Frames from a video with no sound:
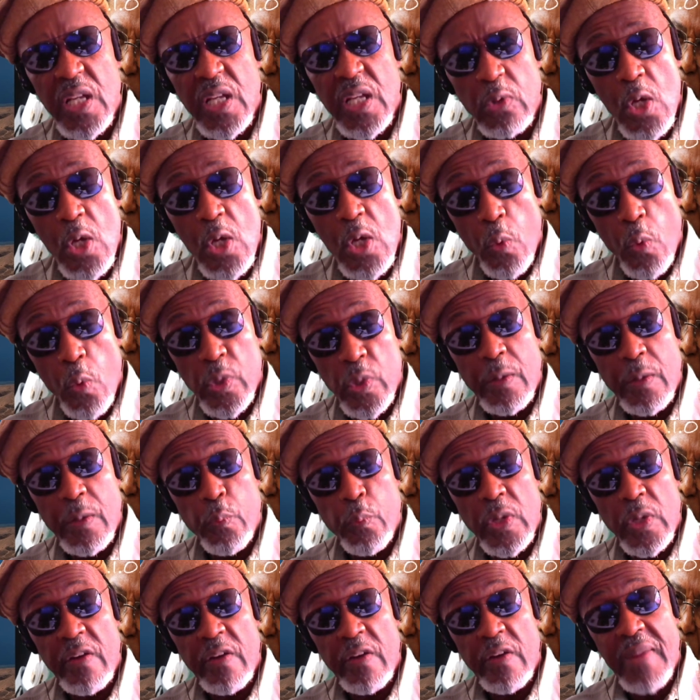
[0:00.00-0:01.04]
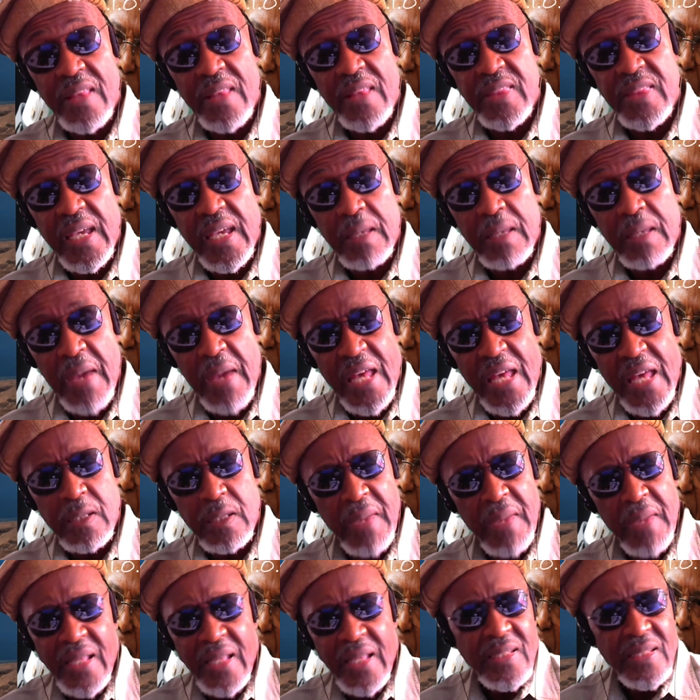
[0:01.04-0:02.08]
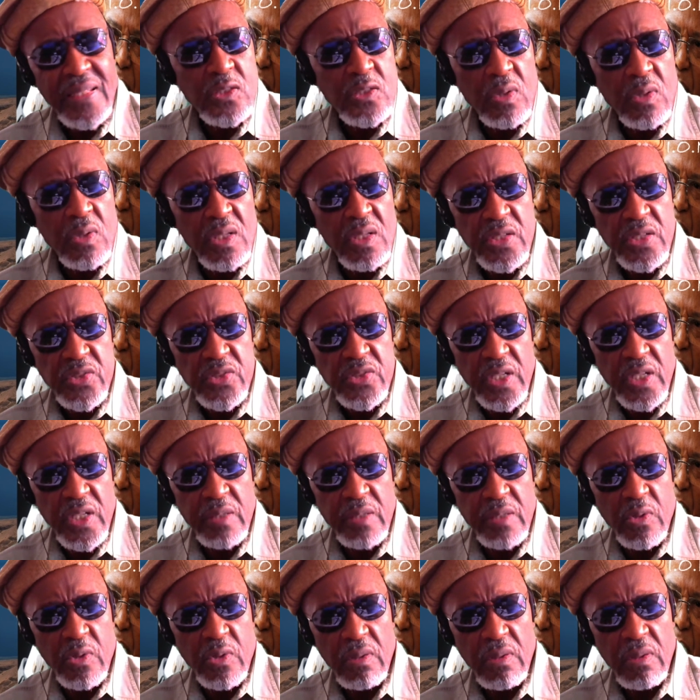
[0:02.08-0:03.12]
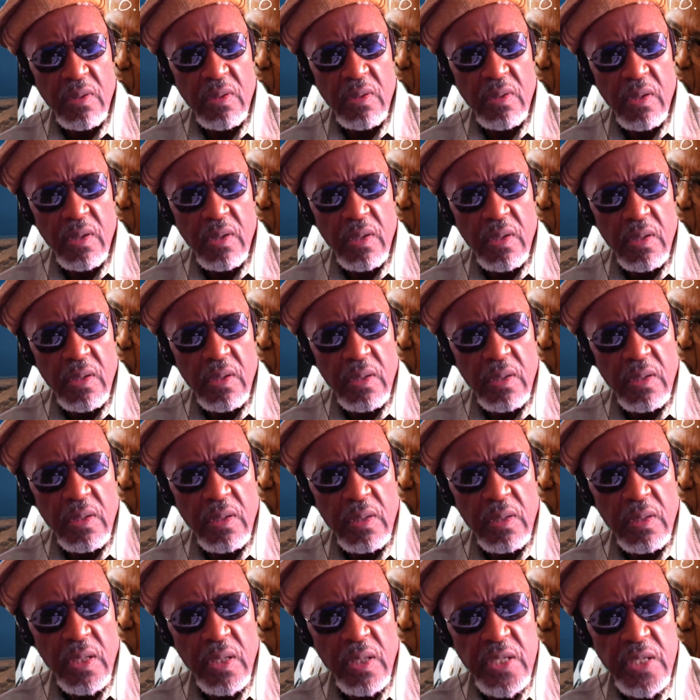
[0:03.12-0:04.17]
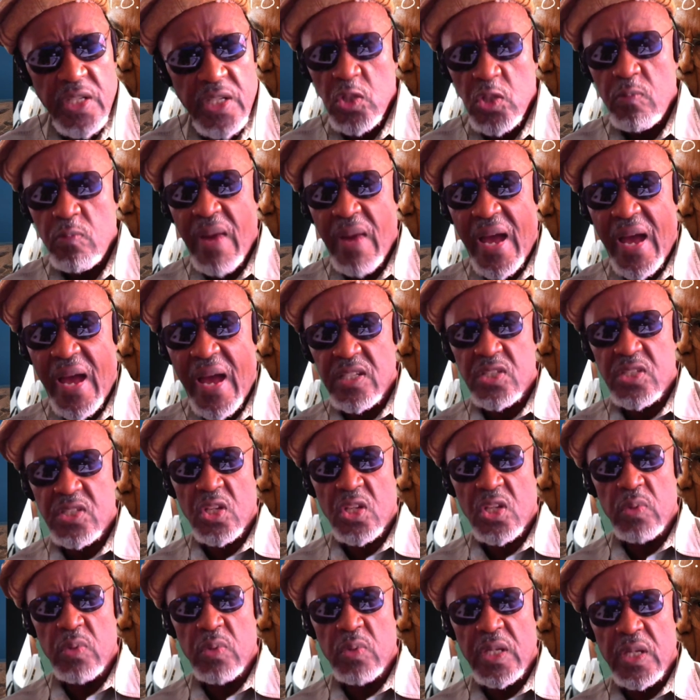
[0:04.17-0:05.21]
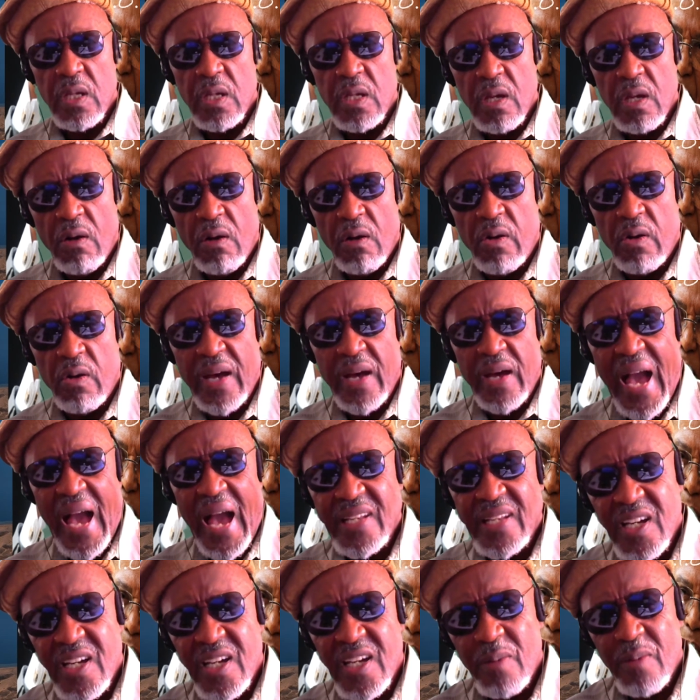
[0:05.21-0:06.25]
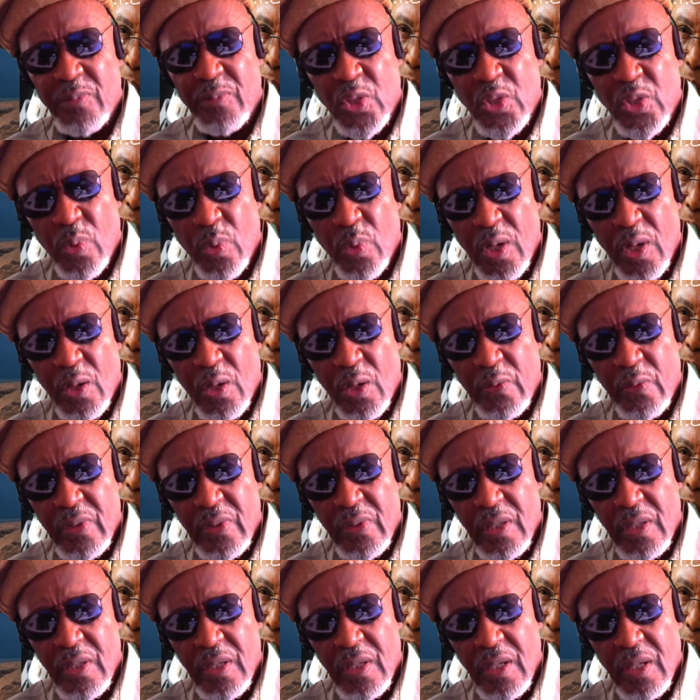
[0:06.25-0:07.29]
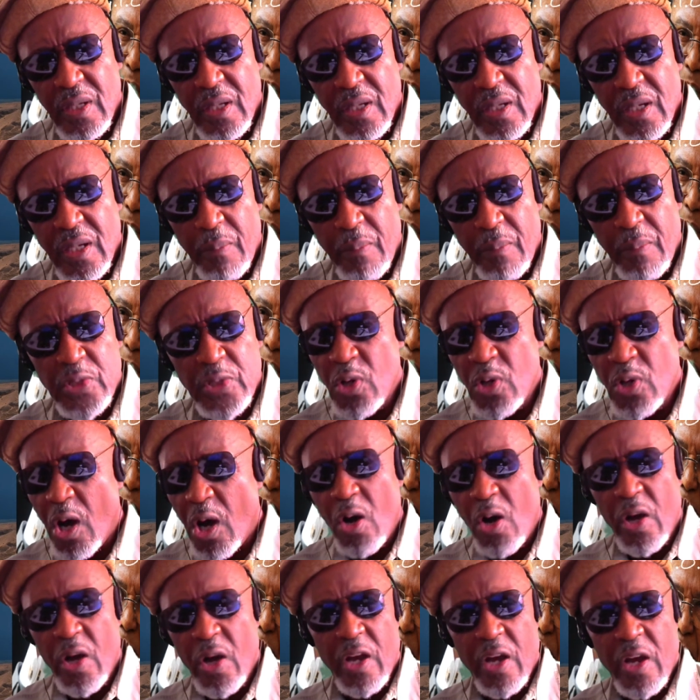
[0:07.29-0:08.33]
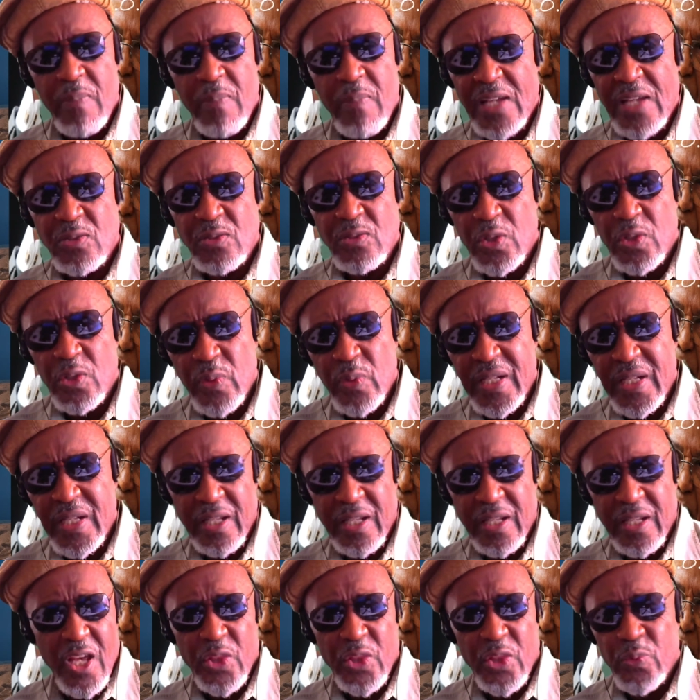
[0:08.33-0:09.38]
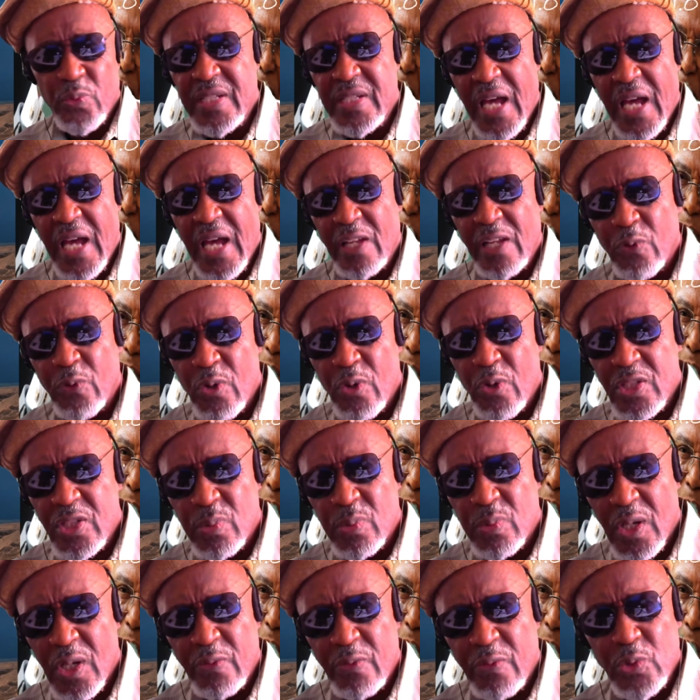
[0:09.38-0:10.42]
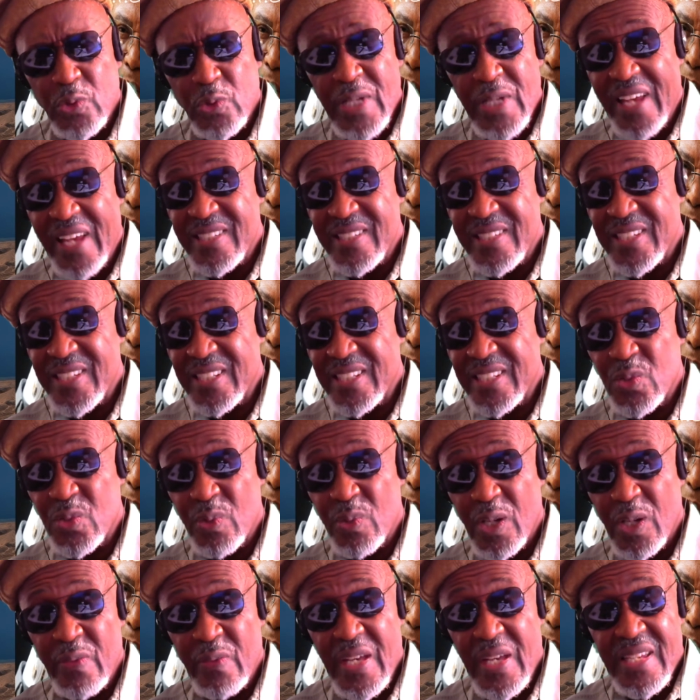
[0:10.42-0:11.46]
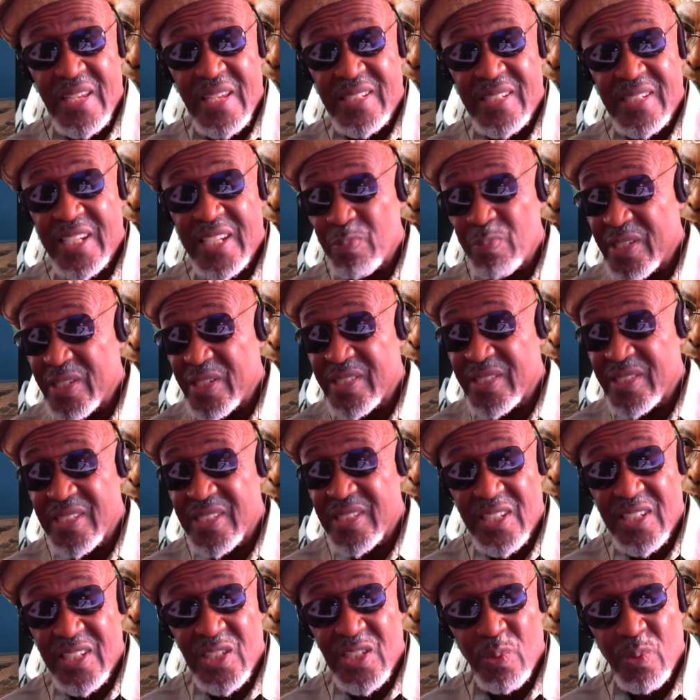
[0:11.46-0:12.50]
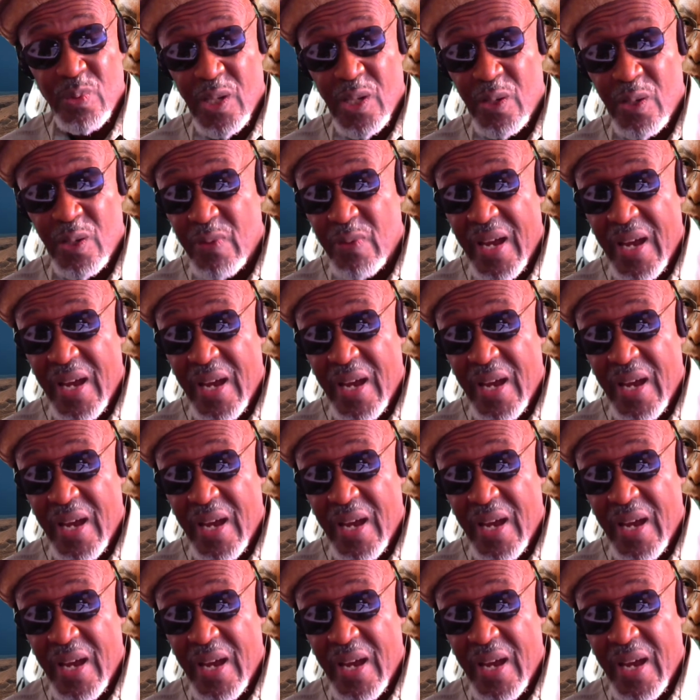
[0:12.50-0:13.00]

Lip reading: When everybody's thinking mathematically, there's no collisions anymore. See, you might disagree on how to come to 12, but everybody's going to agree that 3 times 4 is 12, 2 times 6 is 12, 6 plus 6 is 12, right?